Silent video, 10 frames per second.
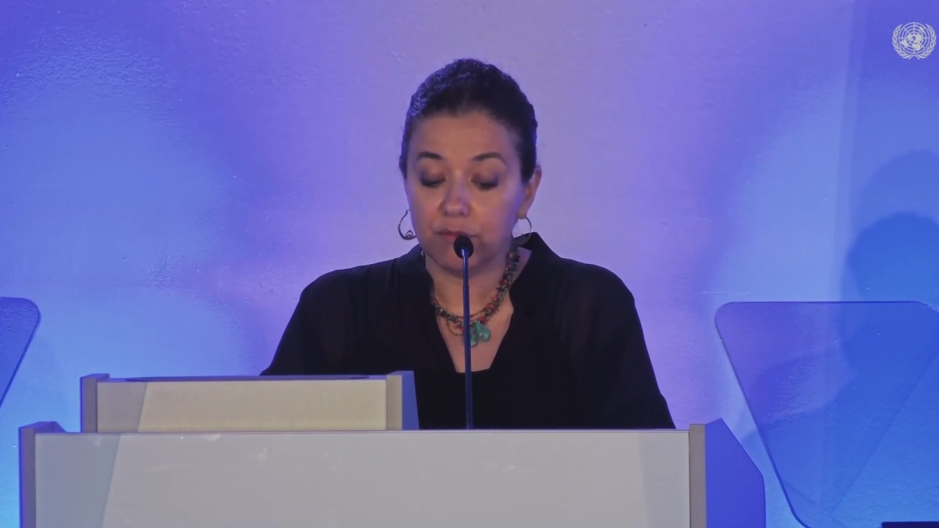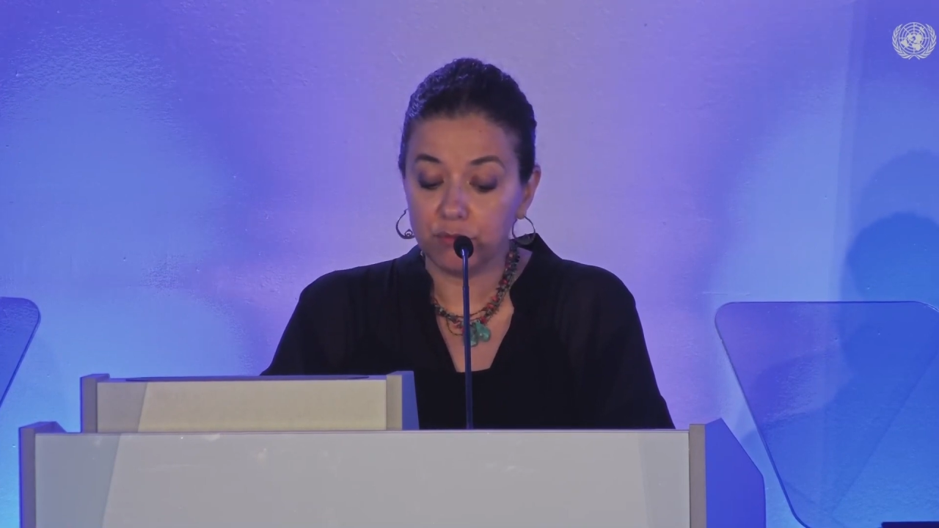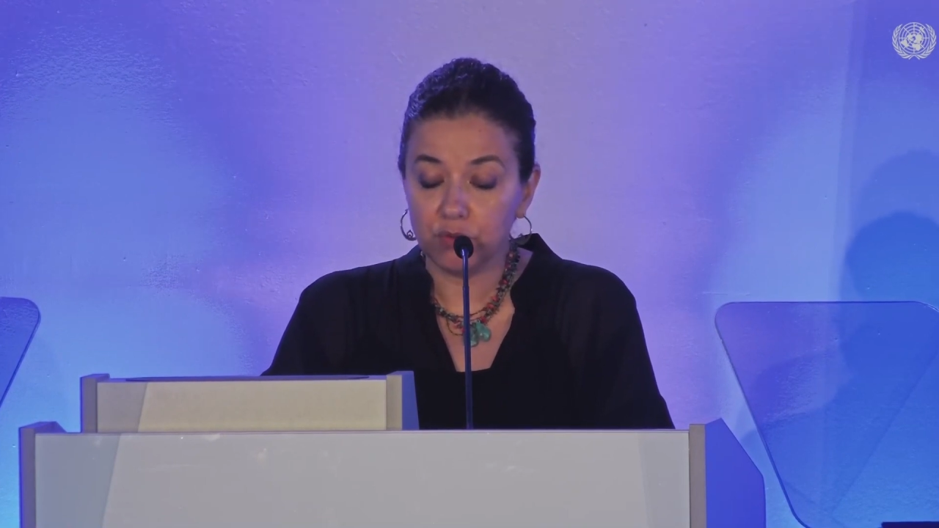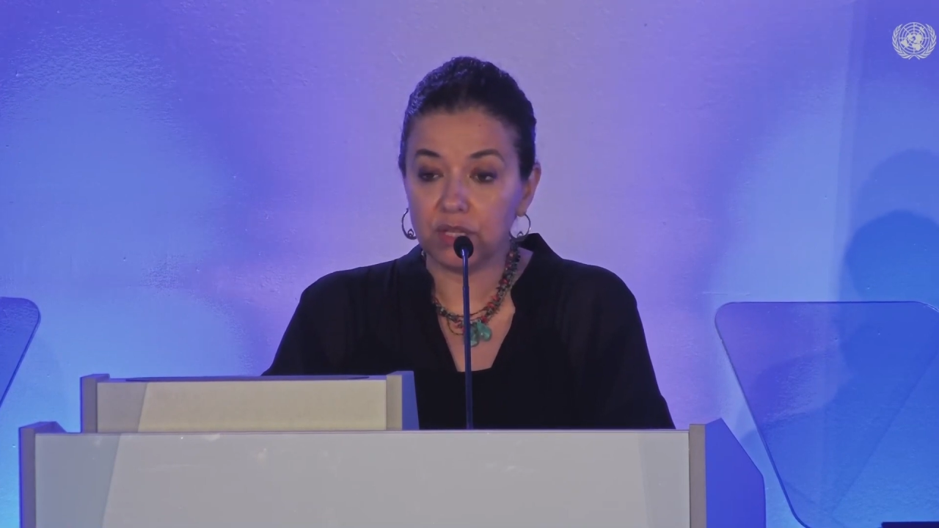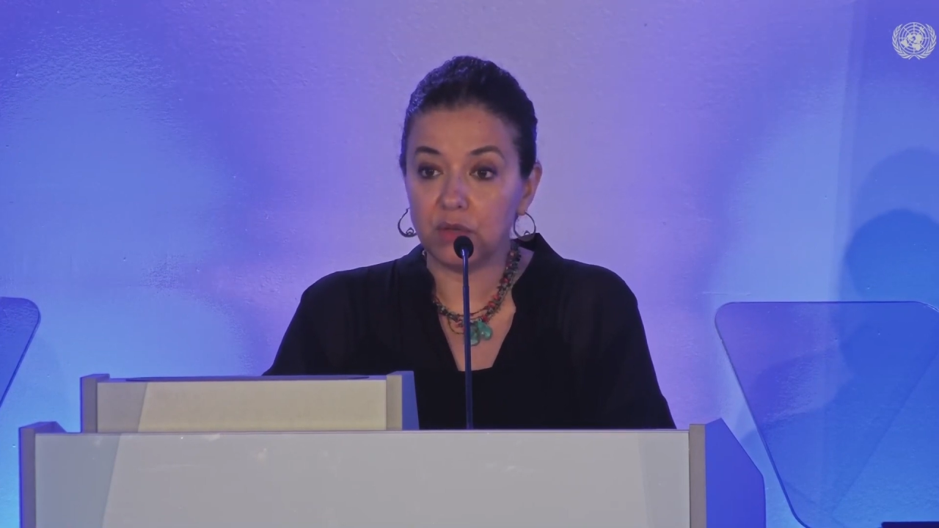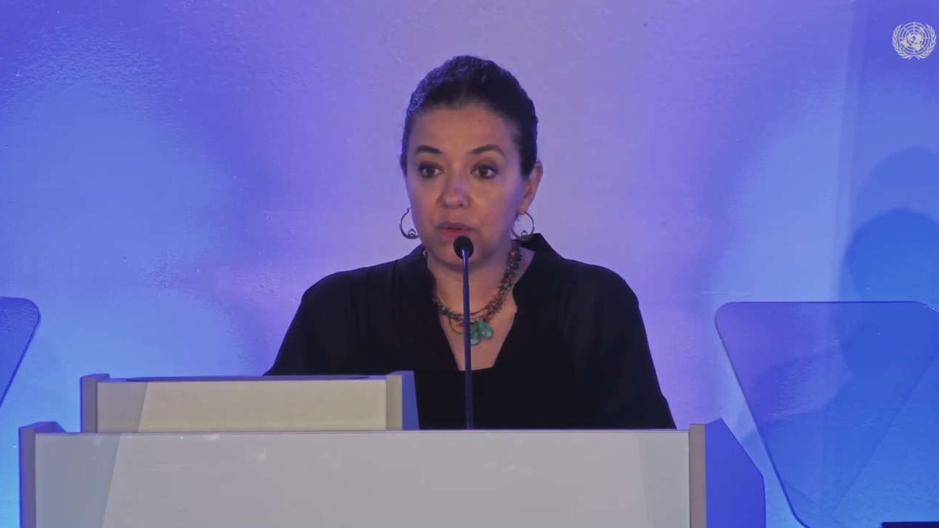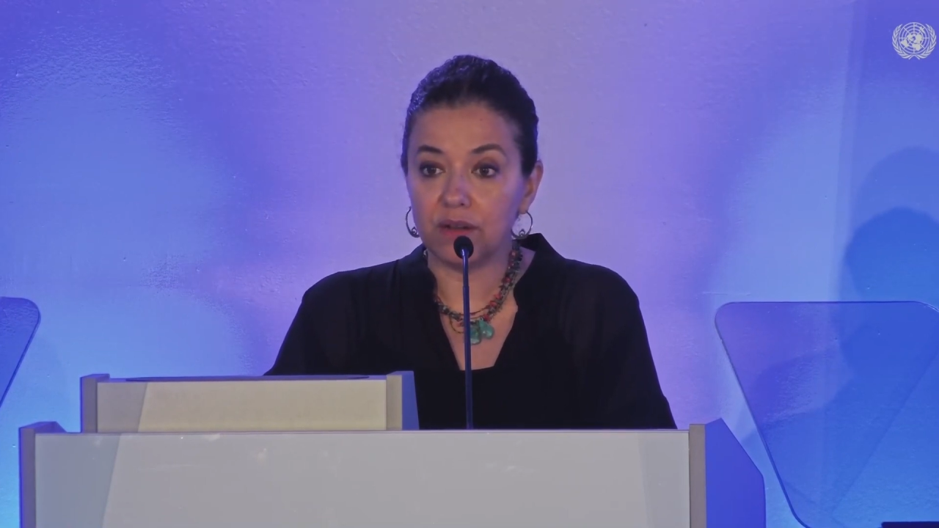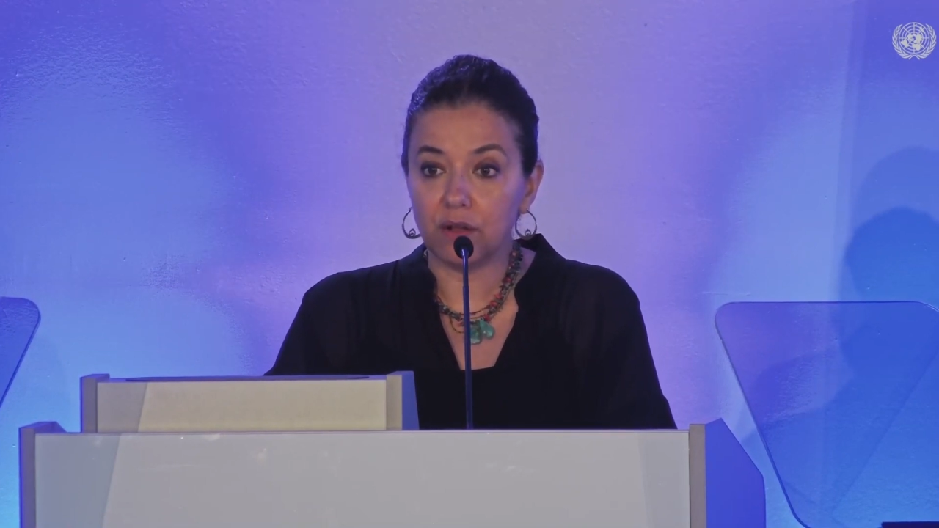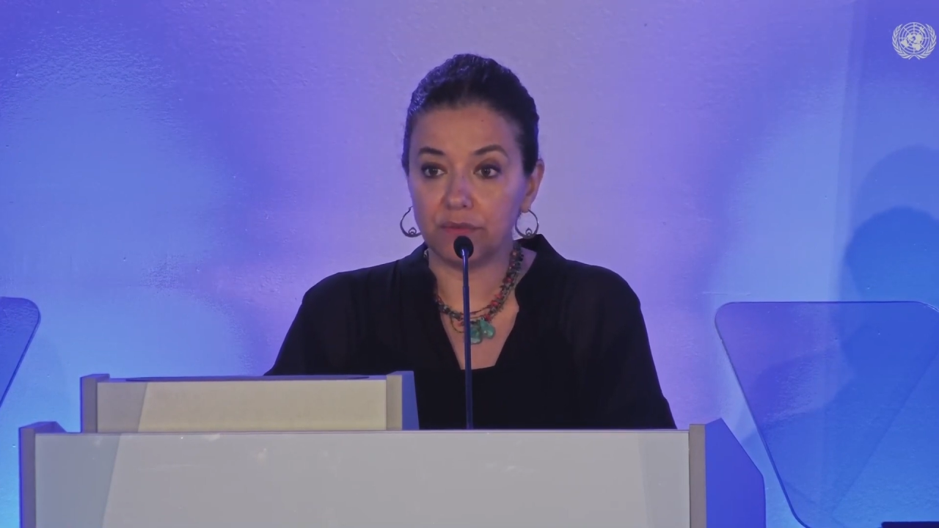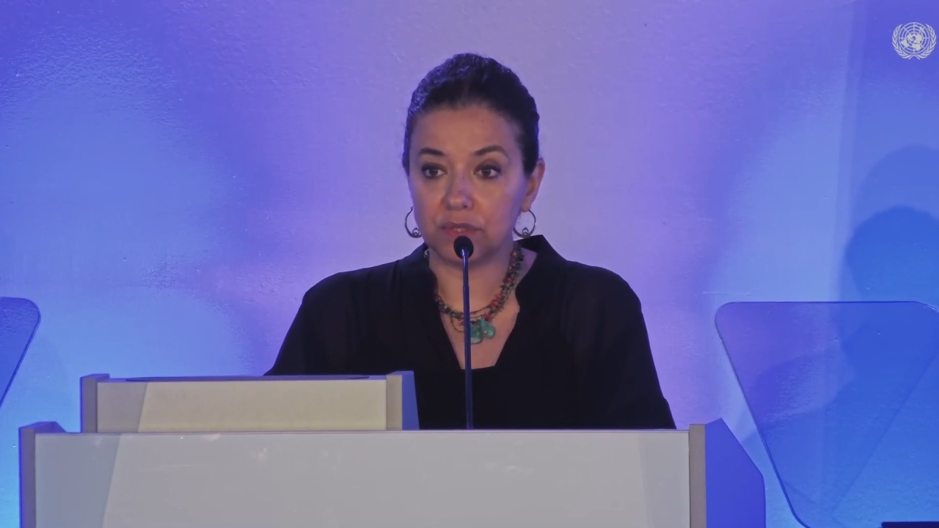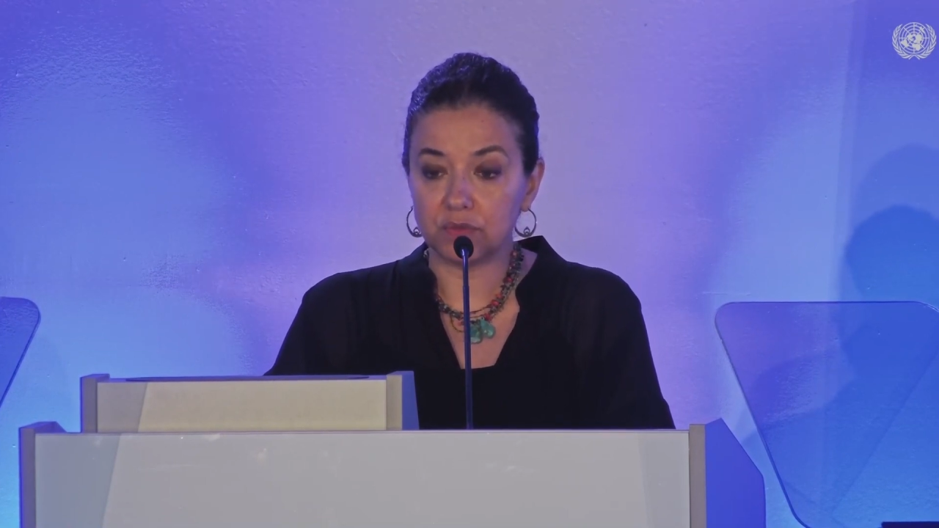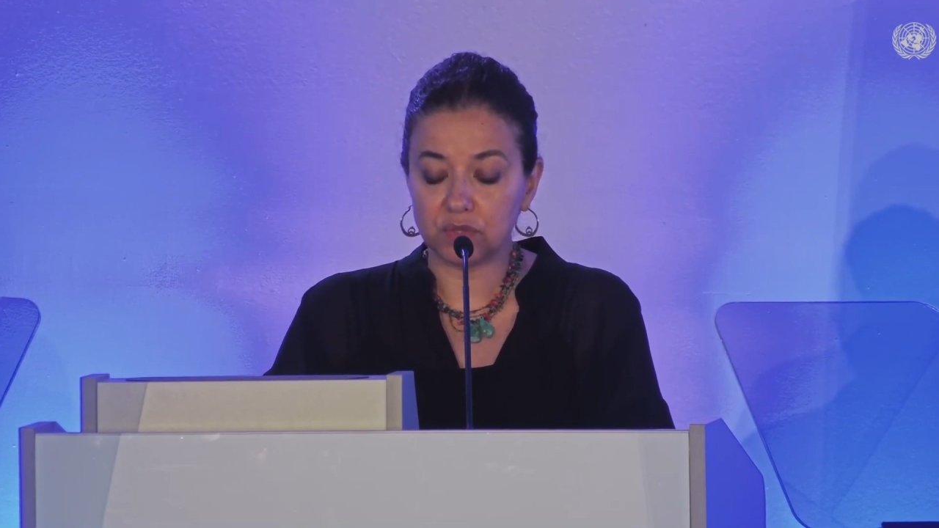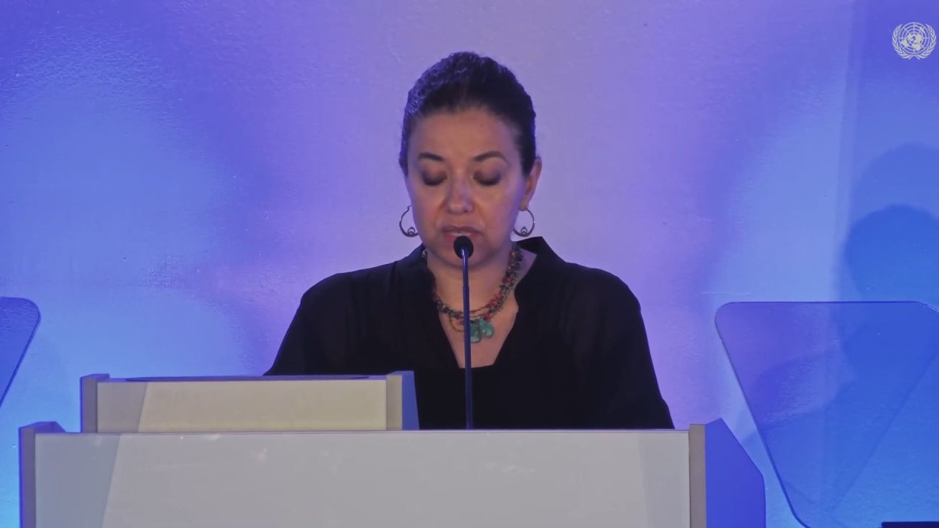for the UN Office for